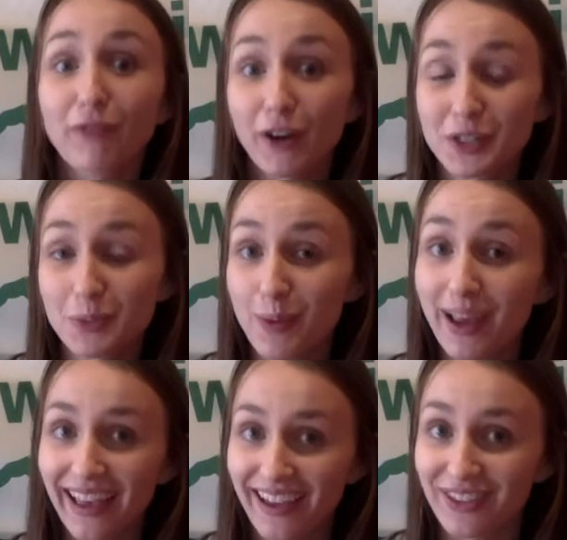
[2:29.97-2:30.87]
first
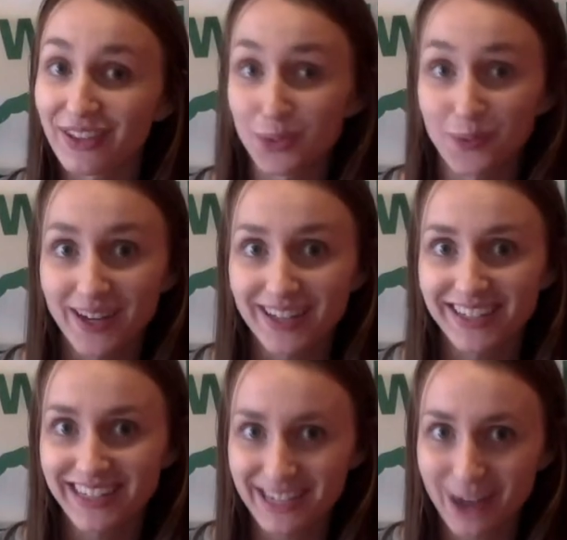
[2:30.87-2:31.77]
began this race to
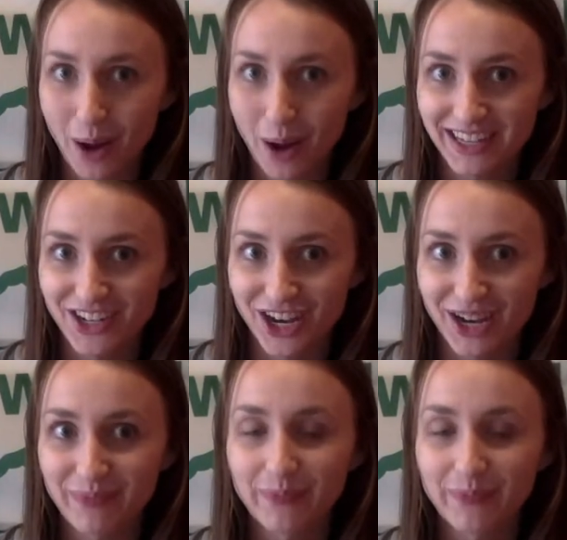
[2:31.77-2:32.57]
decomposition.